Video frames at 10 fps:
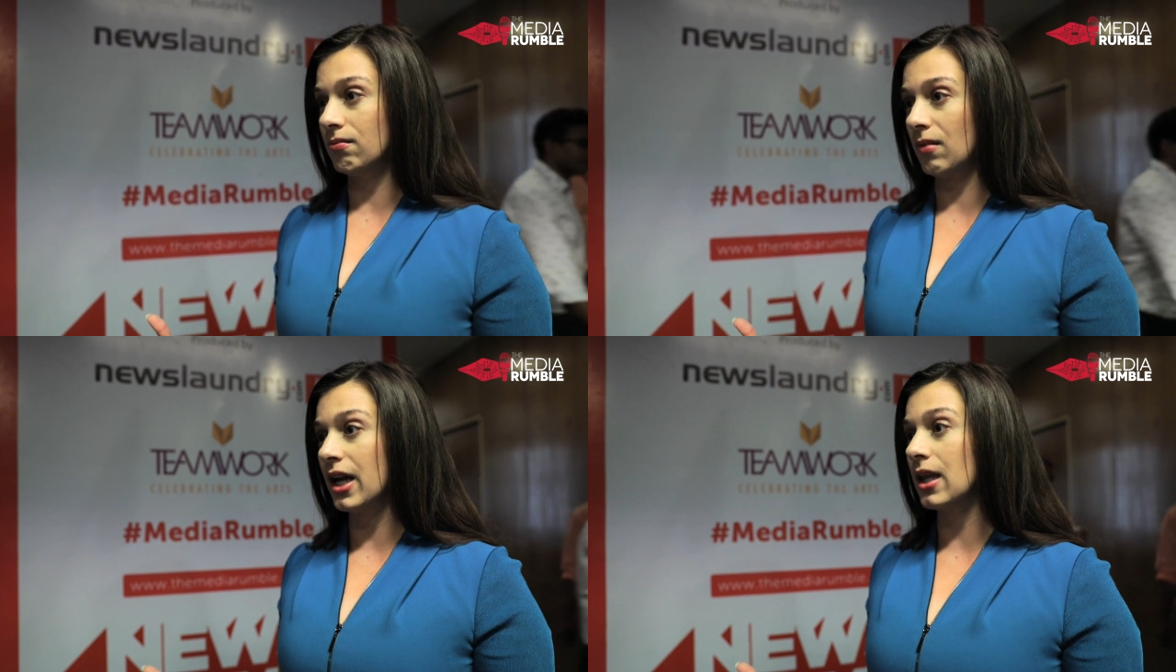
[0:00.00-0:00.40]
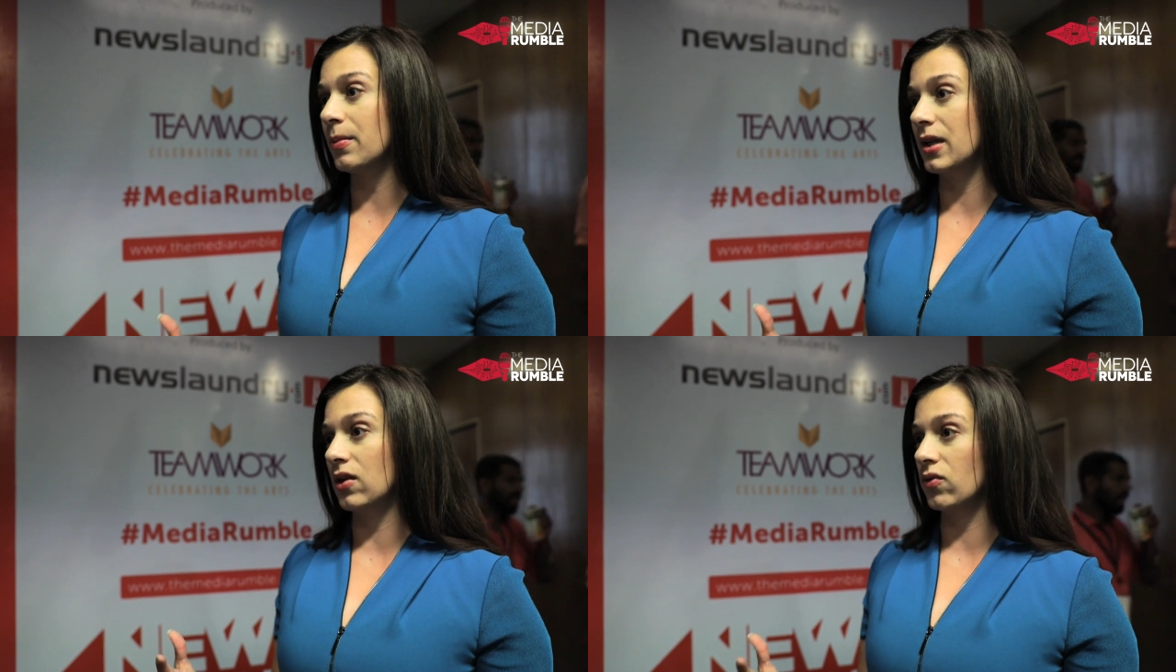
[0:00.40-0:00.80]
money,
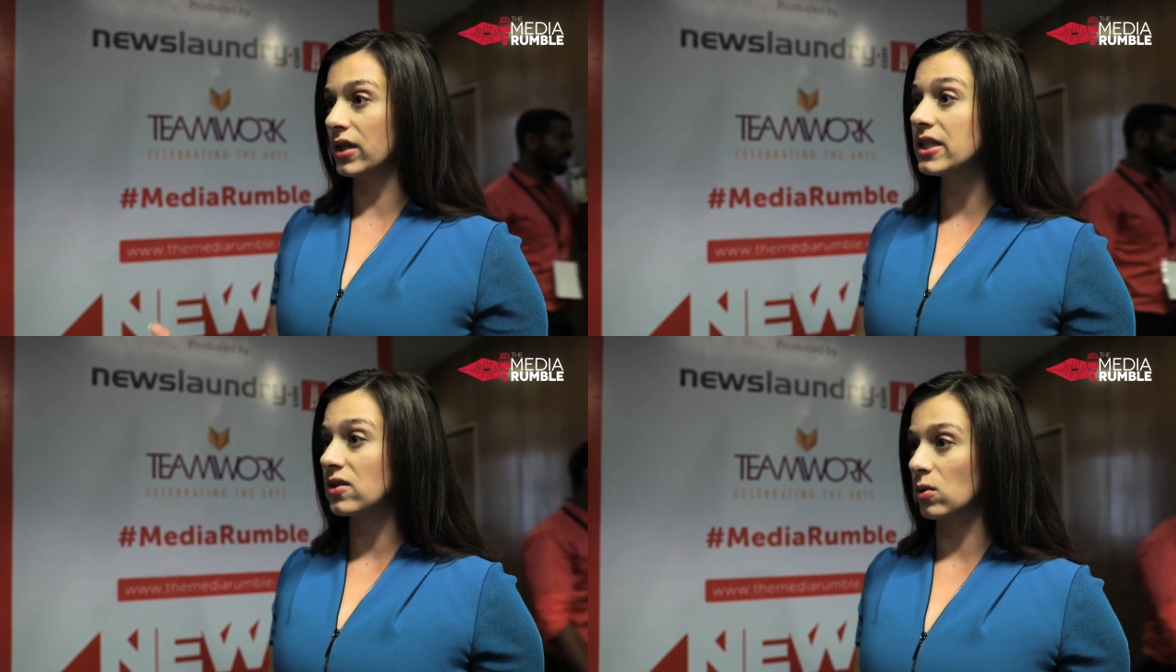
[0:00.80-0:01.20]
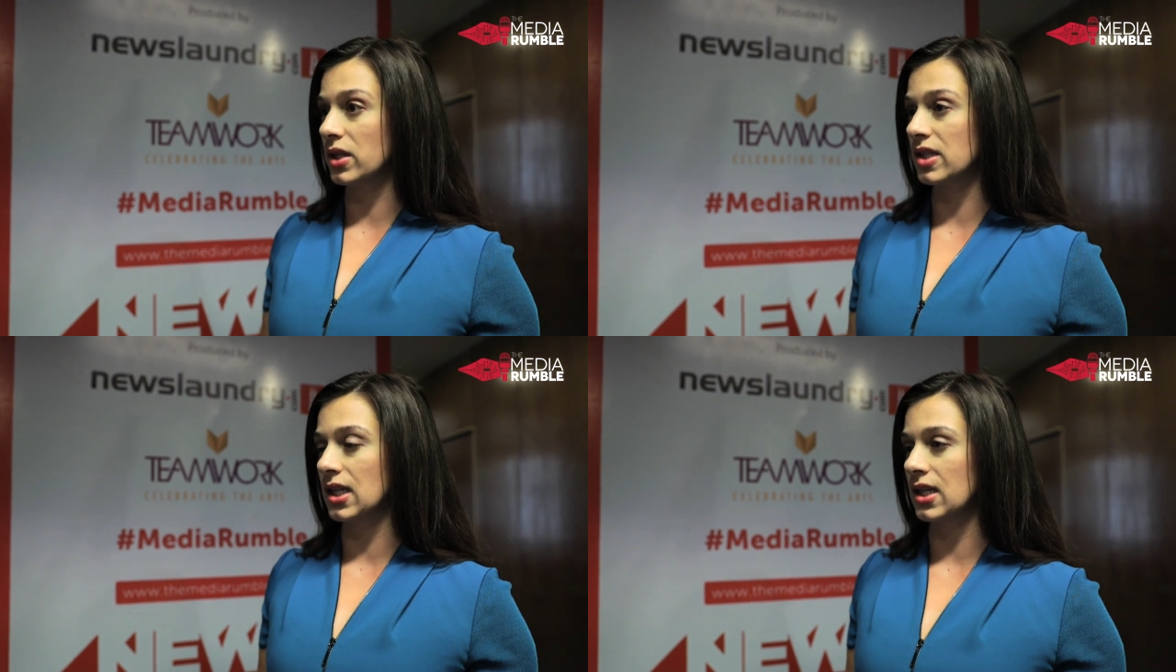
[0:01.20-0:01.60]
but in
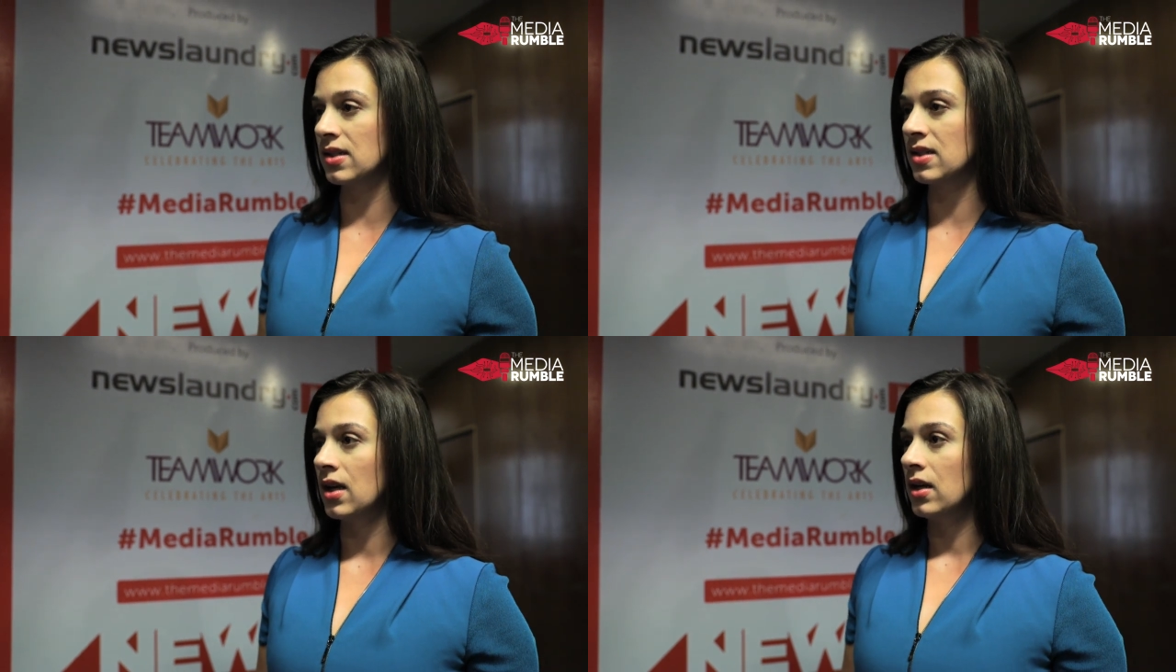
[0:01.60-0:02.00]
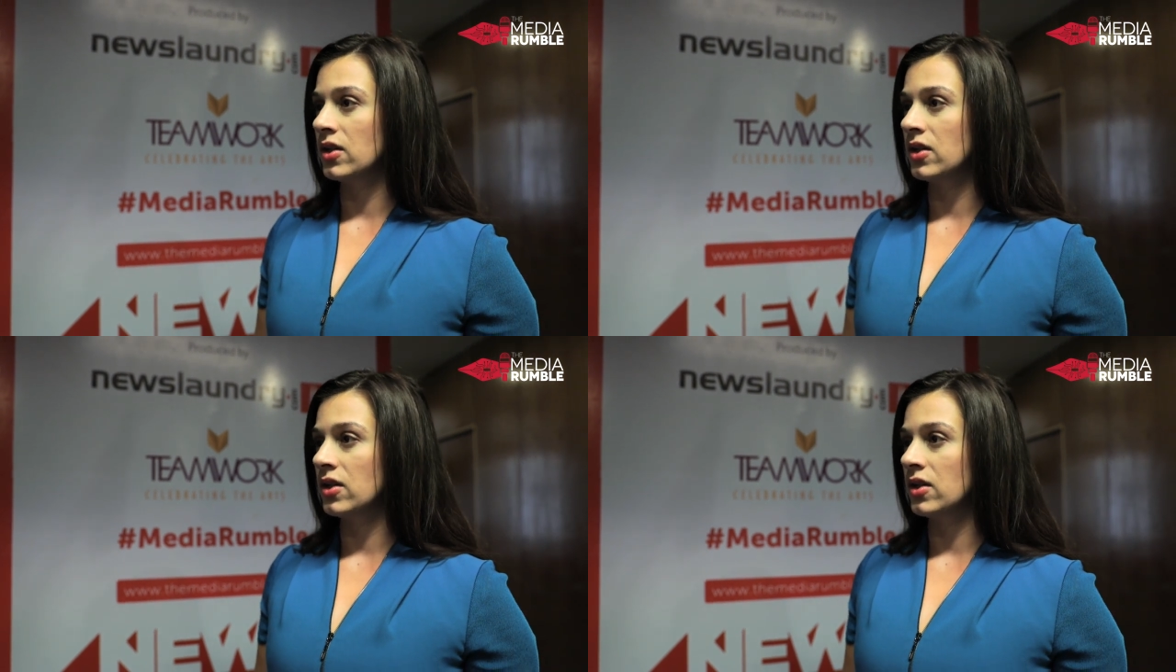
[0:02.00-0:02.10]
resources